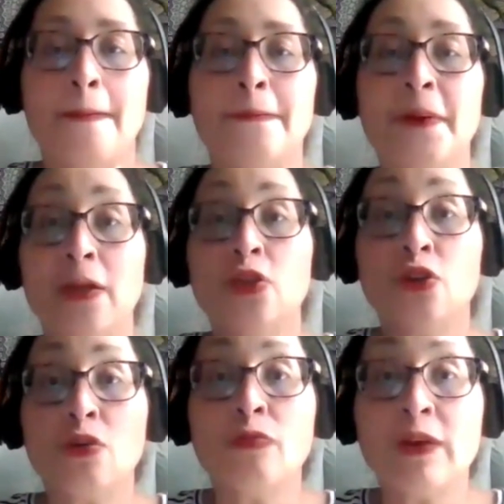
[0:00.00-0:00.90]
But
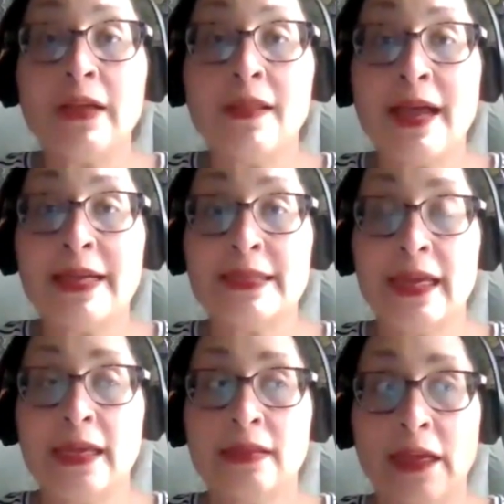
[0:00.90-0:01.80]
you're
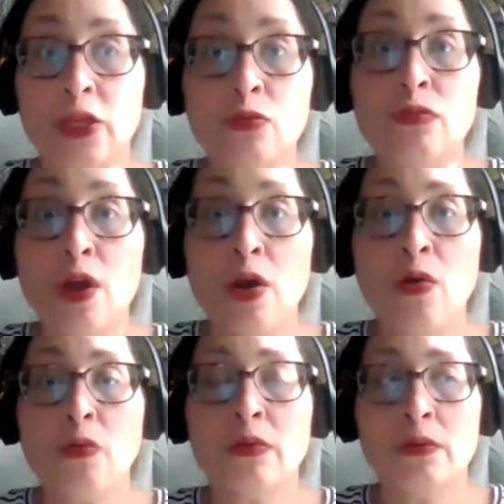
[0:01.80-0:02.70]
realizing, like,
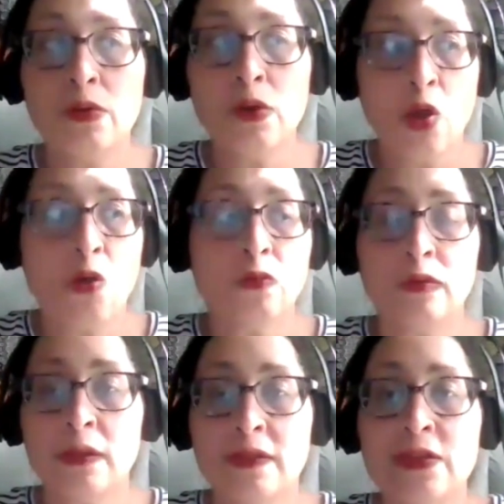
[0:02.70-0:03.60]
no,
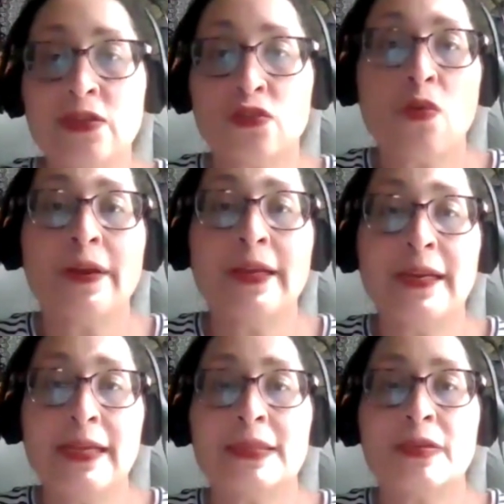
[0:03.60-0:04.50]
this story
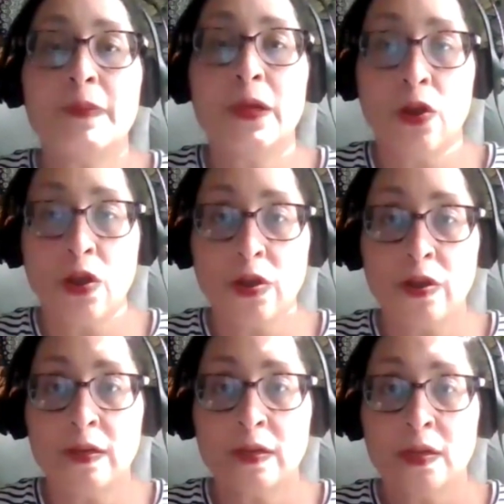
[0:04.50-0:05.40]
needs to be
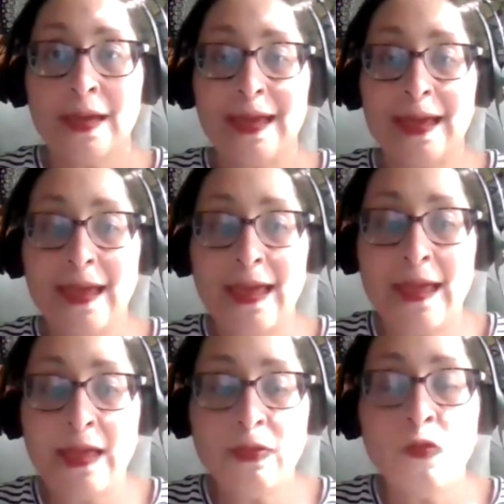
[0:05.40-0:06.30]
heard
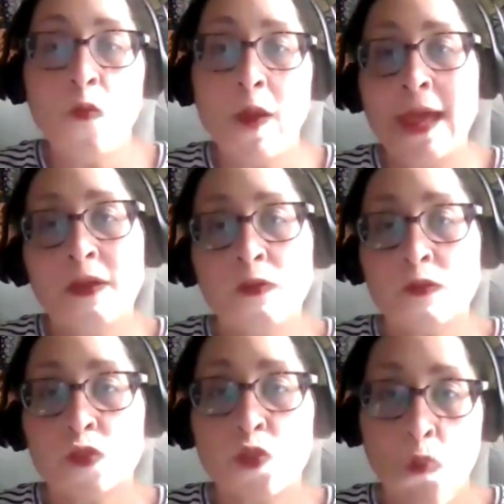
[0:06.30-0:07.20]
in the way it
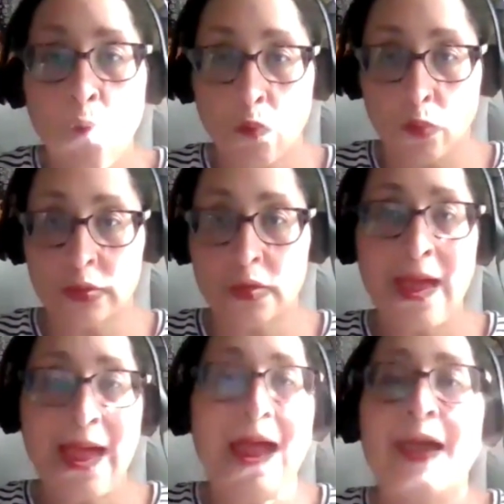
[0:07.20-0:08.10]
was told.
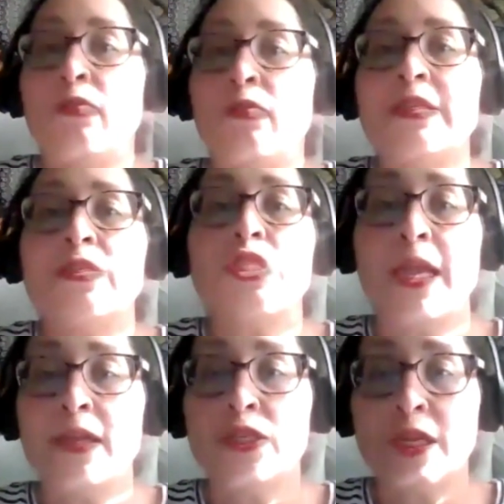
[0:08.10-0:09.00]
I don't need to
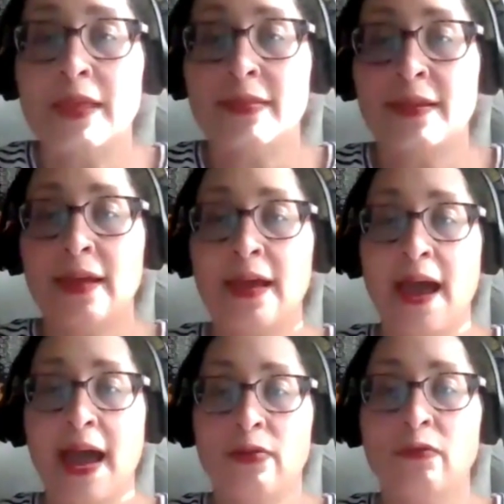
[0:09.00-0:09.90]
change anything.
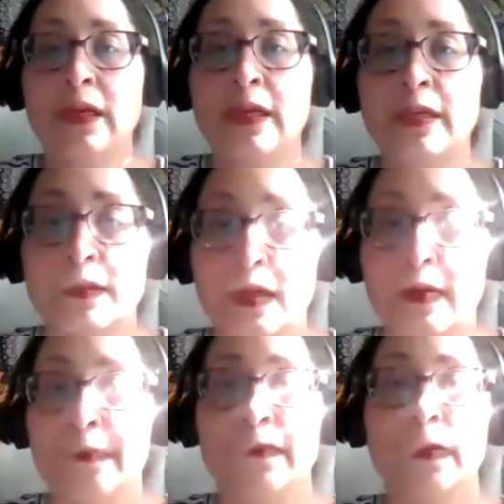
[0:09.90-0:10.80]
I don't need
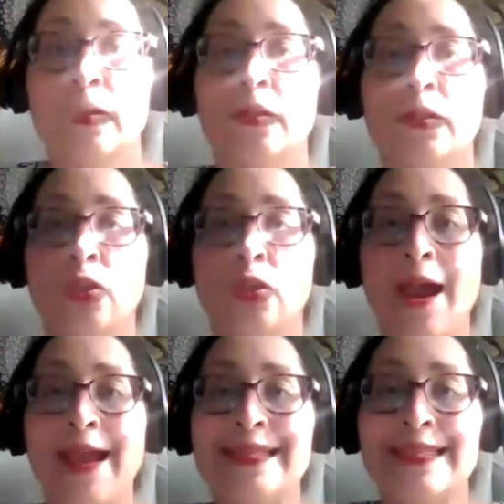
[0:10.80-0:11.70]
to,
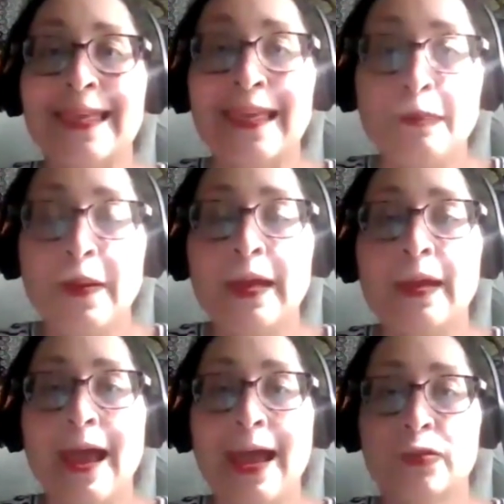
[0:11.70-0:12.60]
I need to keep
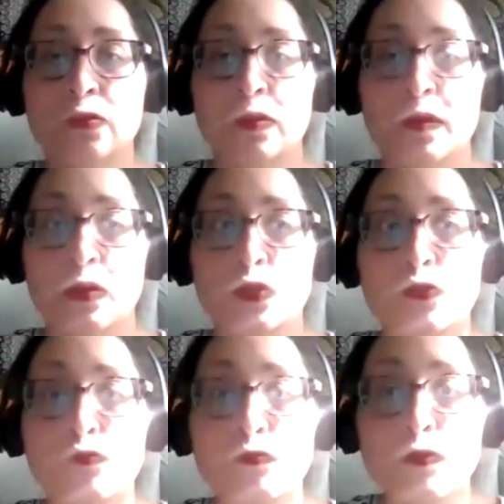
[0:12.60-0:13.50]
it as
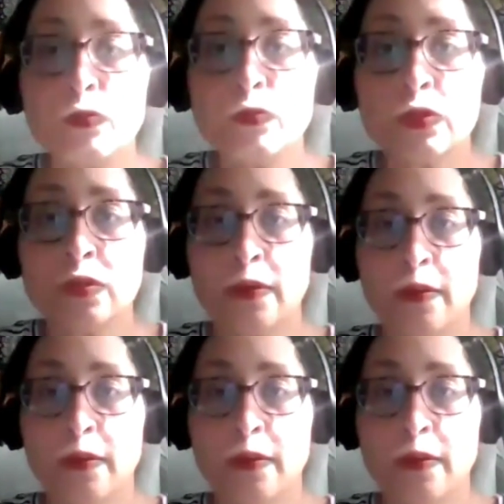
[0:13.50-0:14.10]
true to